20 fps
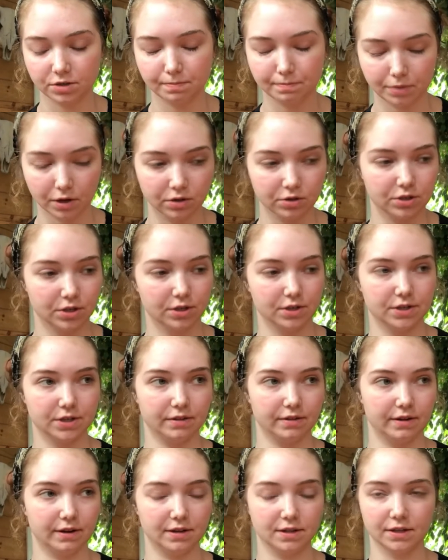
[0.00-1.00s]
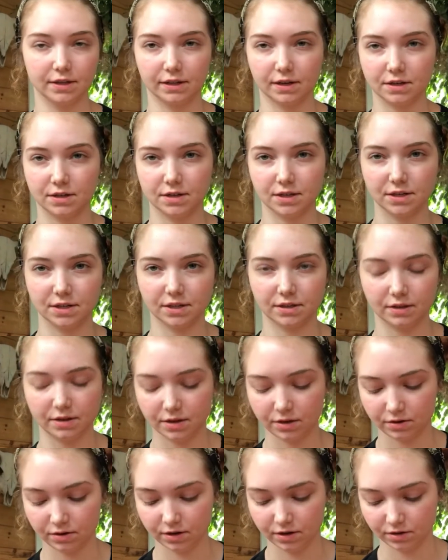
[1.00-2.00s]
purchase, and then it's like a disc that
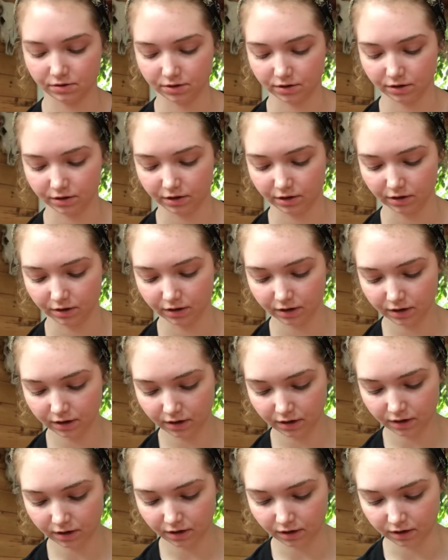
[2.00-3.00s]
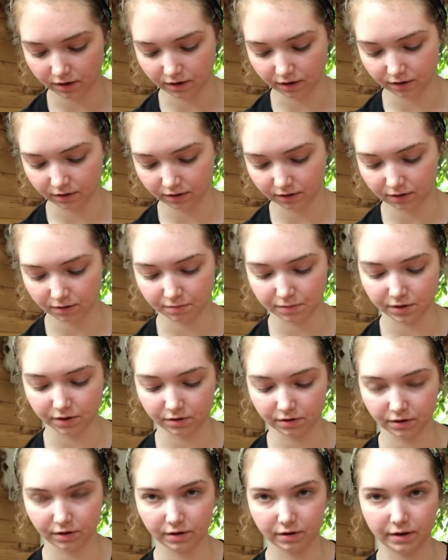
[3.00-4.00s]
you can use on your
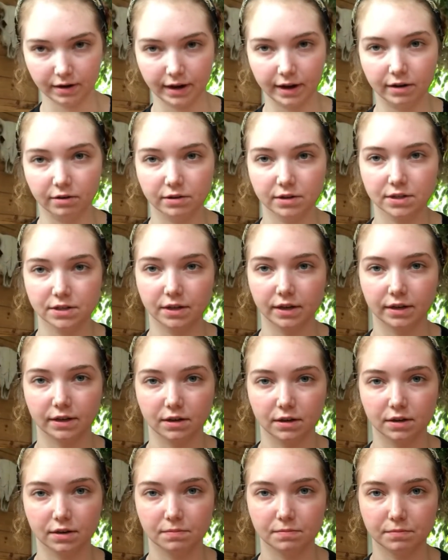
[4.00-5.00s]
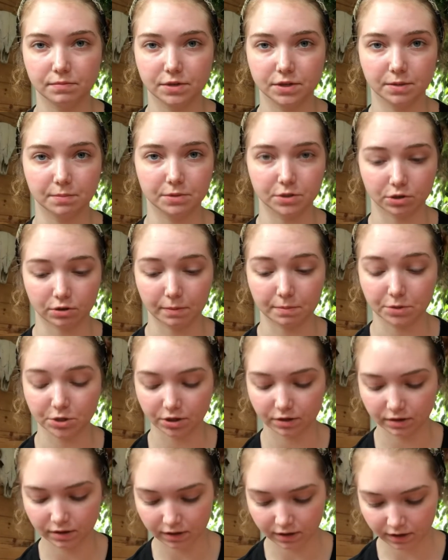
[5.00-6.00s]
computer. Now it's like a
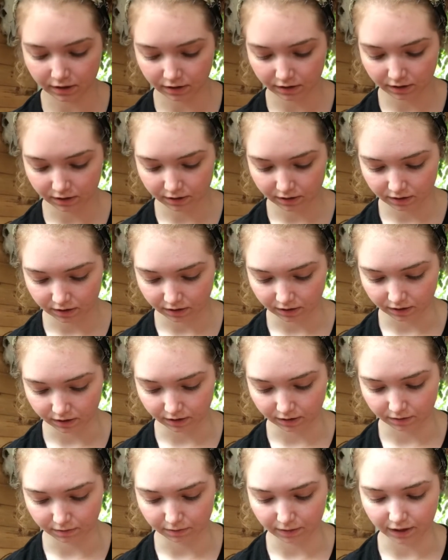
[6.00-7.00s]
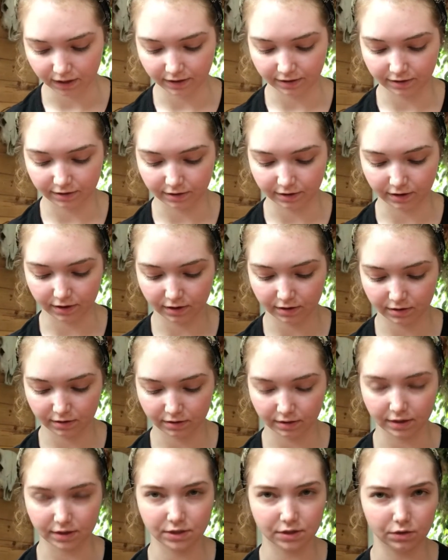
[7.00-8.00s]
subscription, and I think
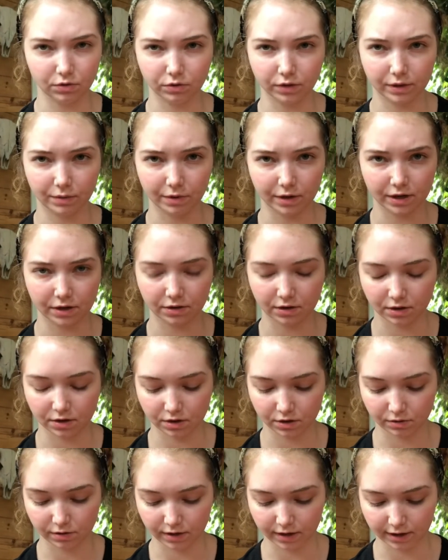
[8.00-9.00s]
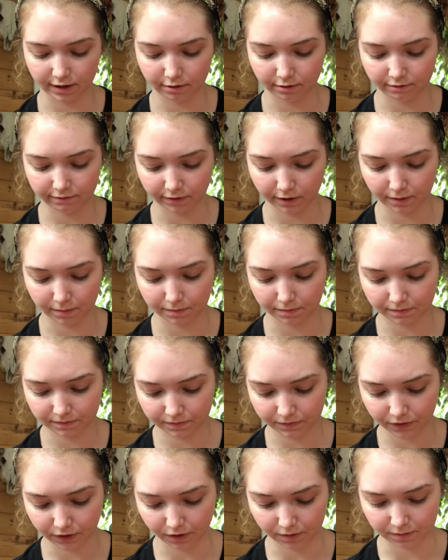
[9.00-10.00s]
that's the only way you can do it now, if I'm
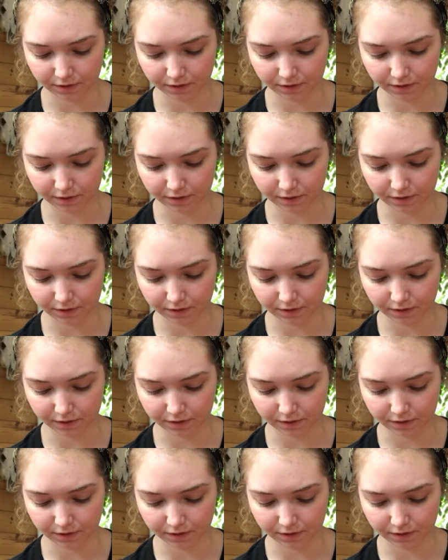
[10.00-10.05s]
not